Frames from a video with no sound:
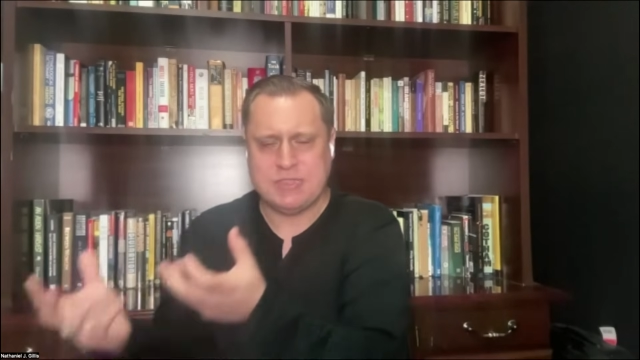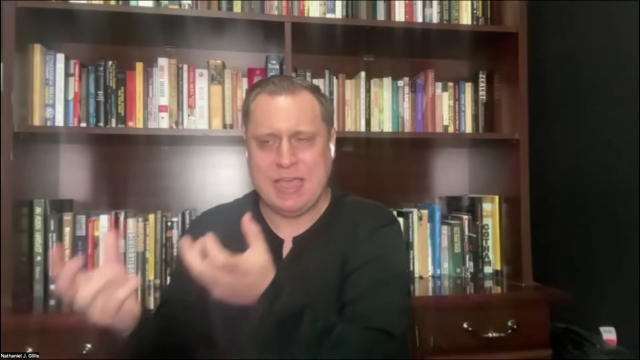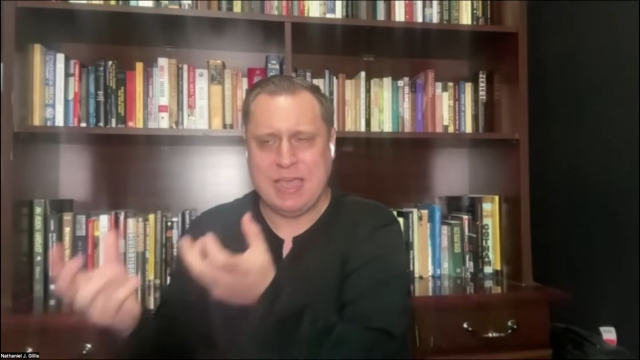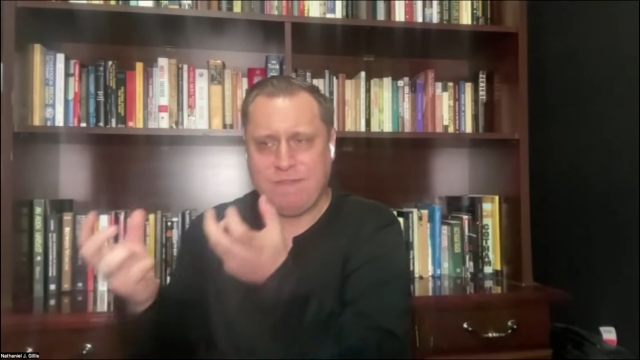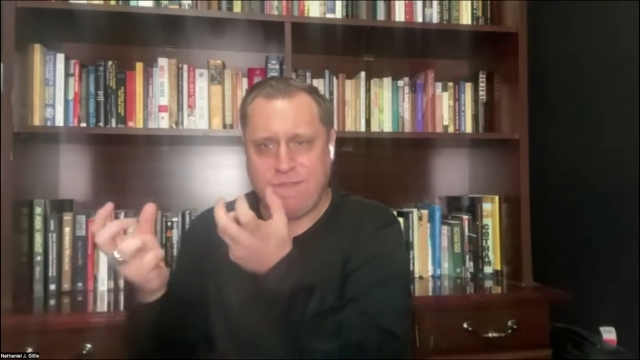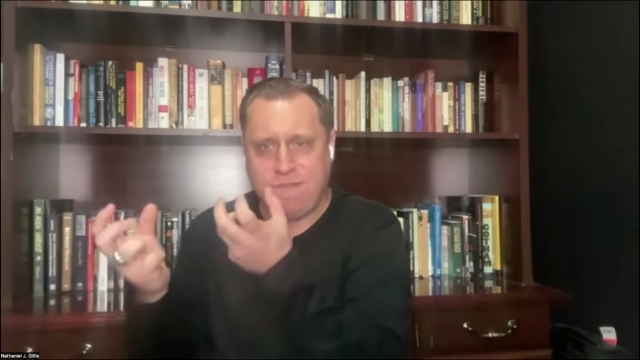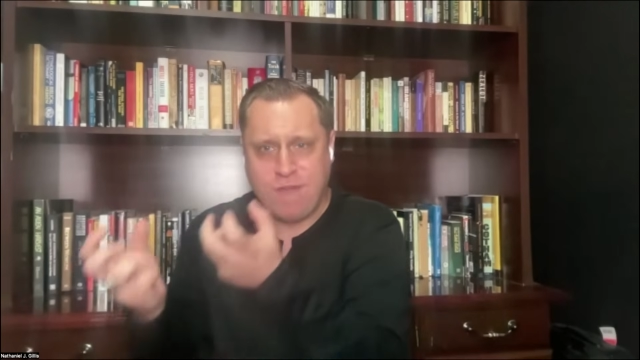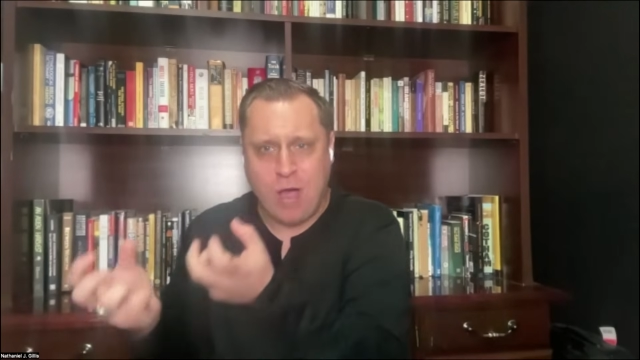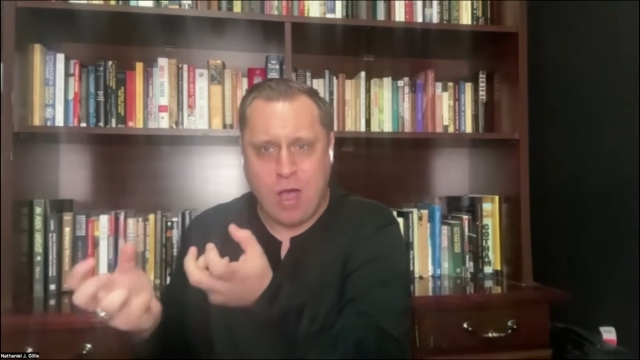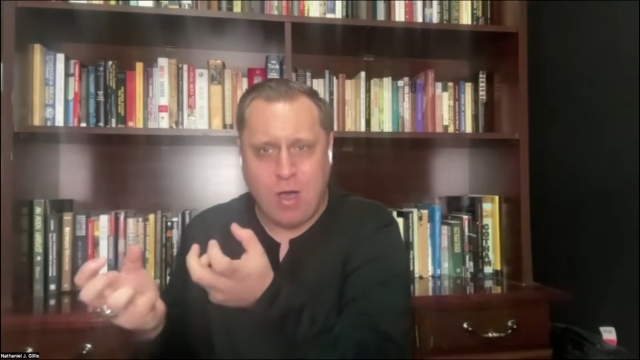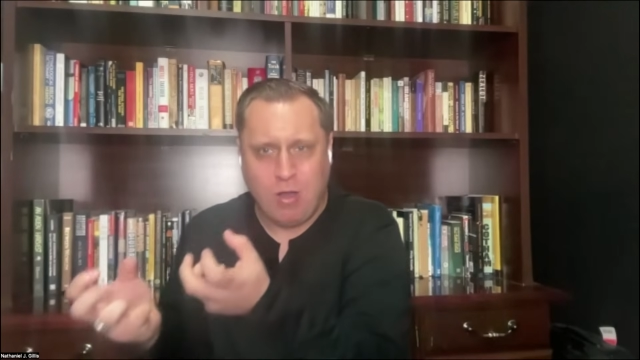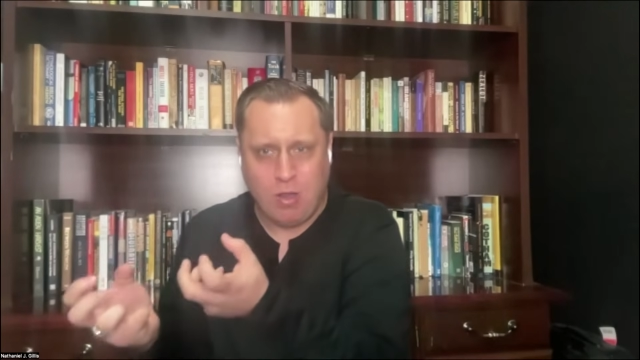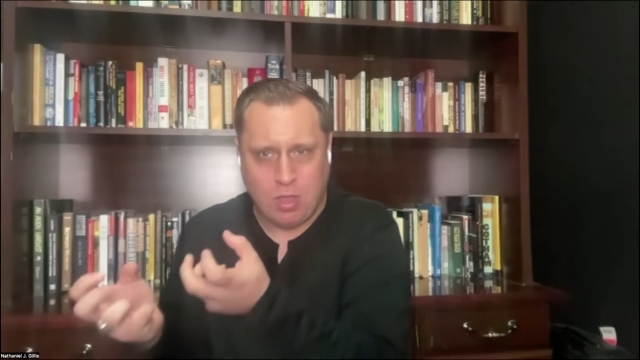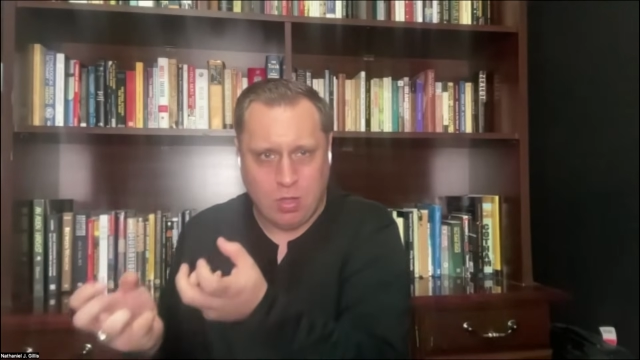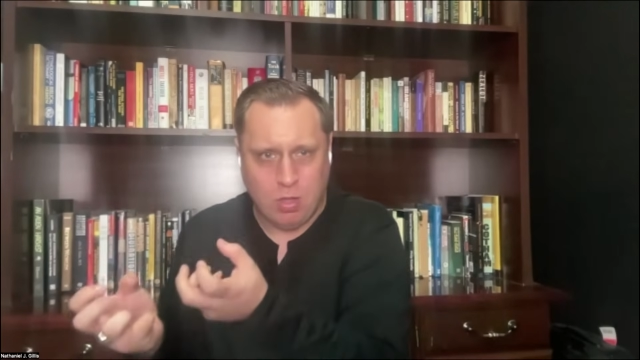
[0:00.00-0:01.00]
that
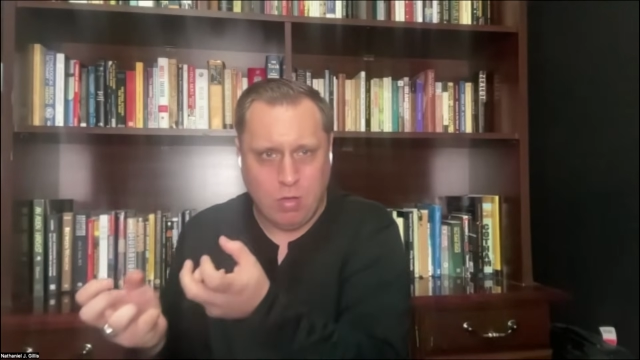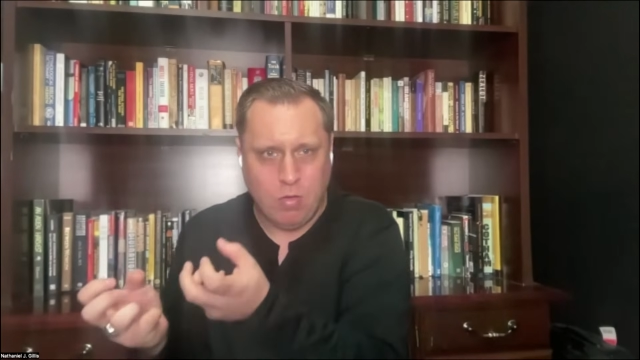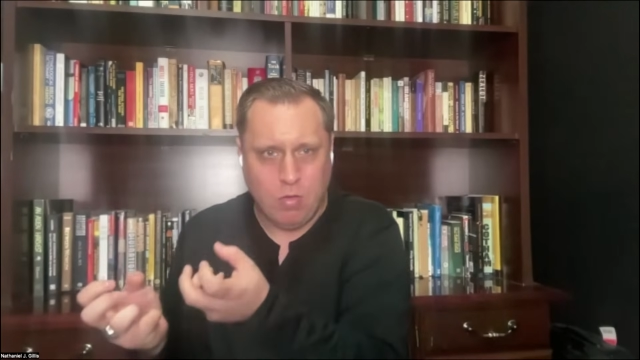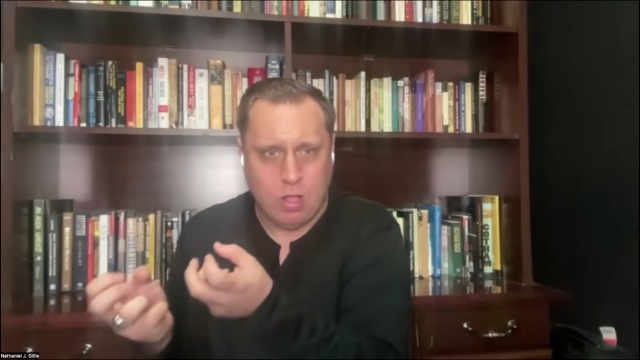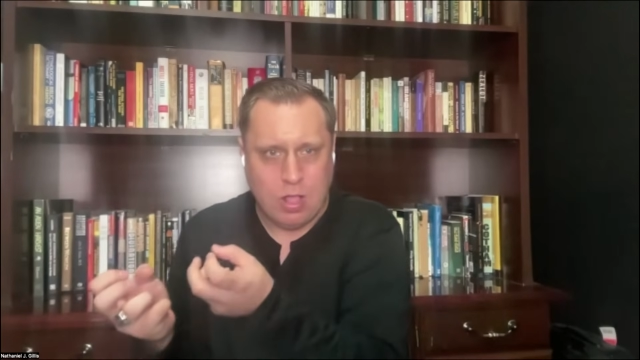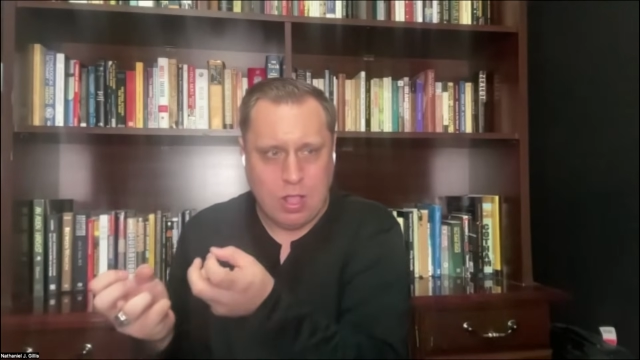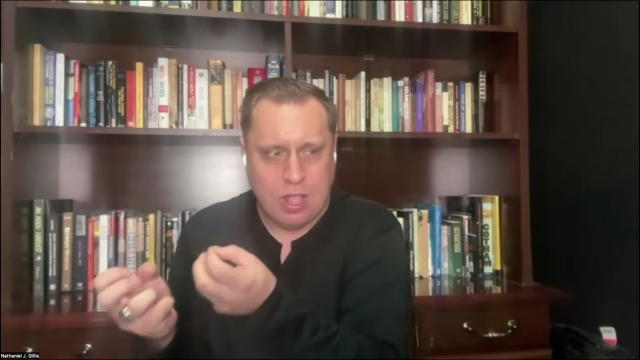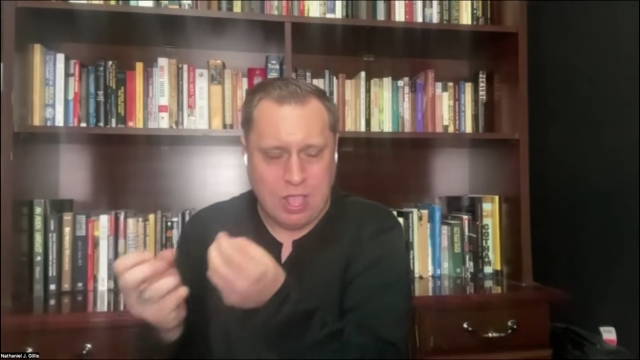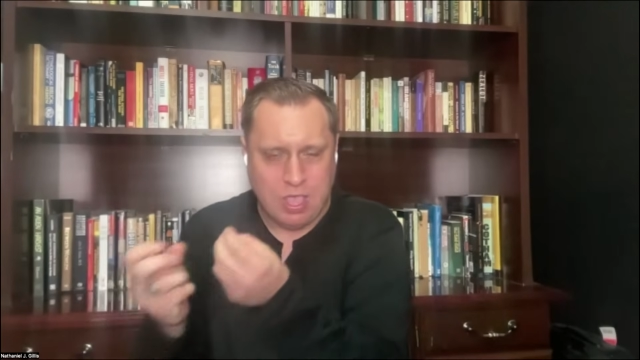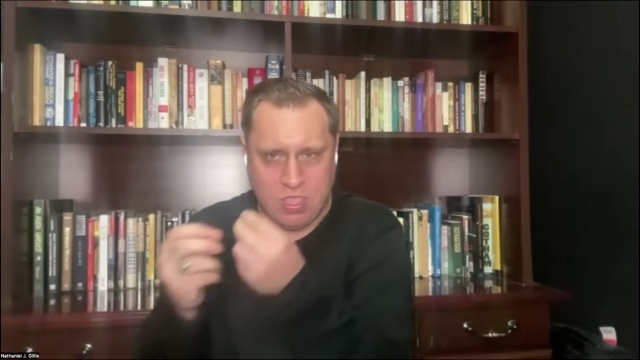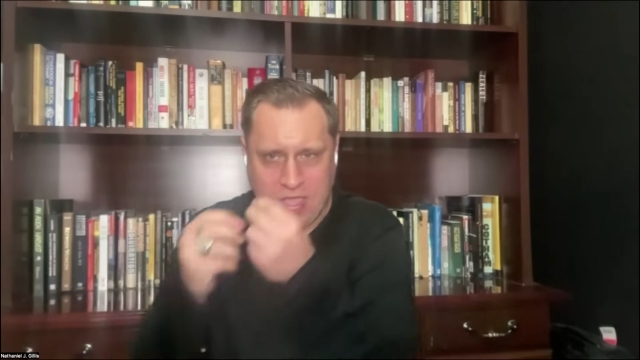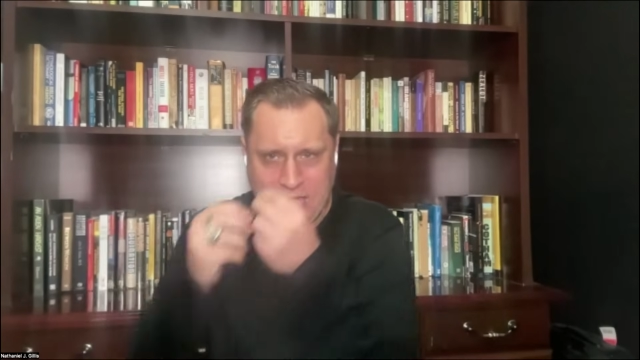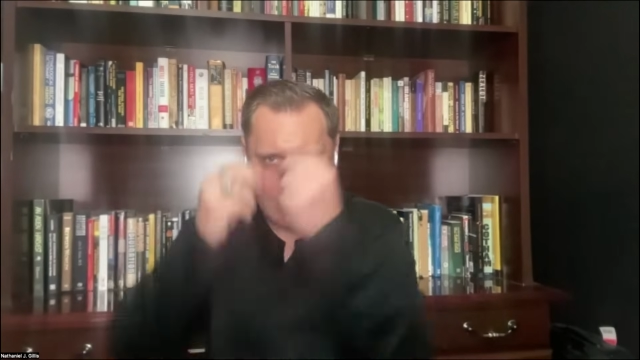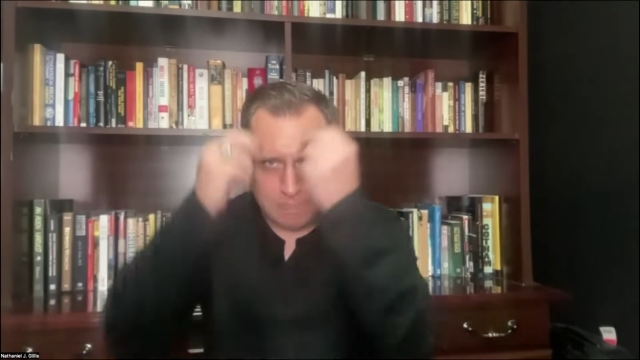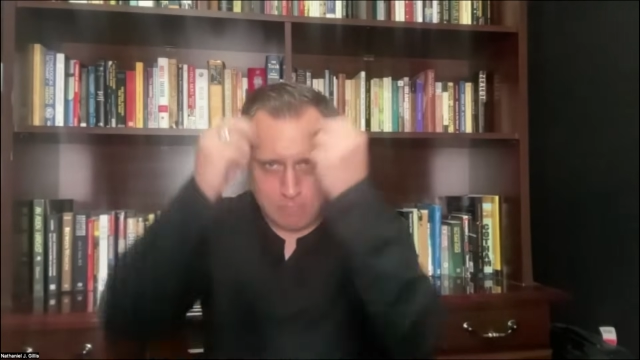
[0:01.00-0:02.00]
follow
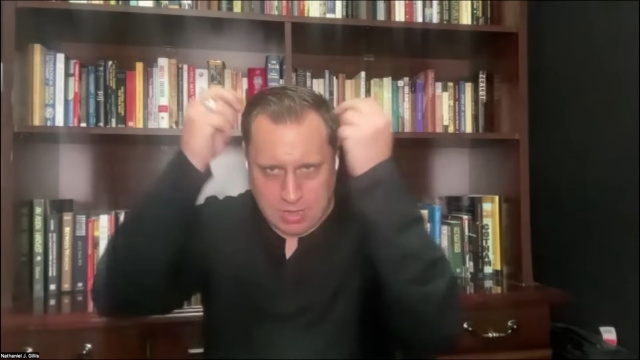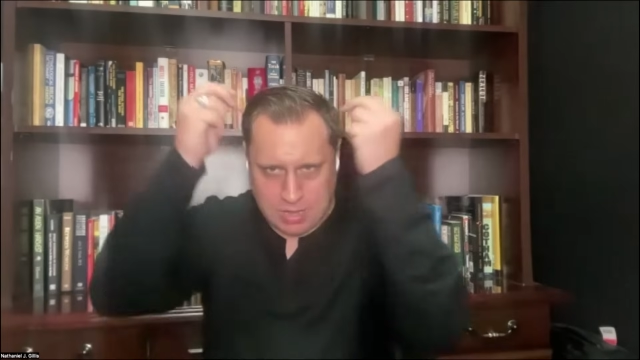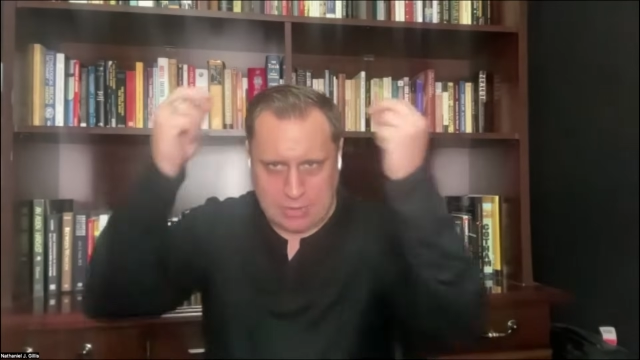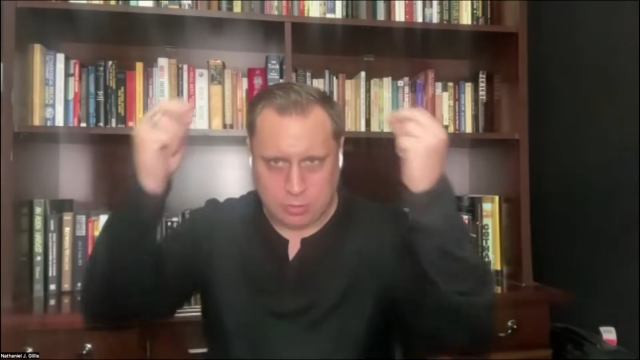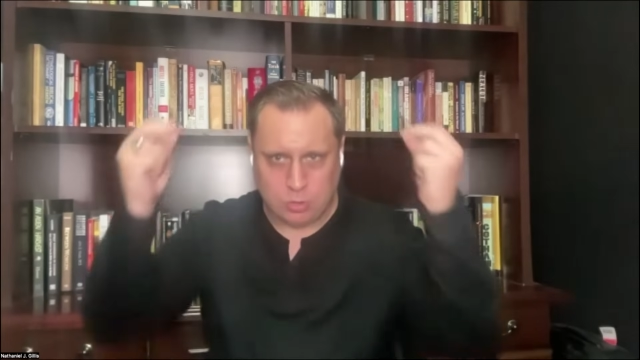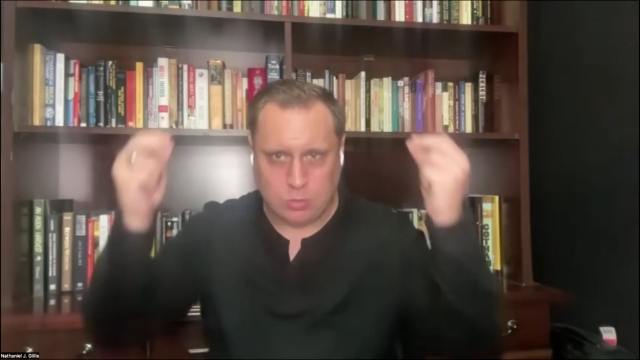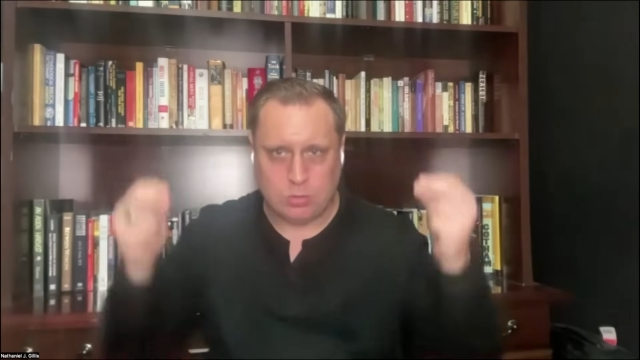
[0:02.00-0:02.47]
that model.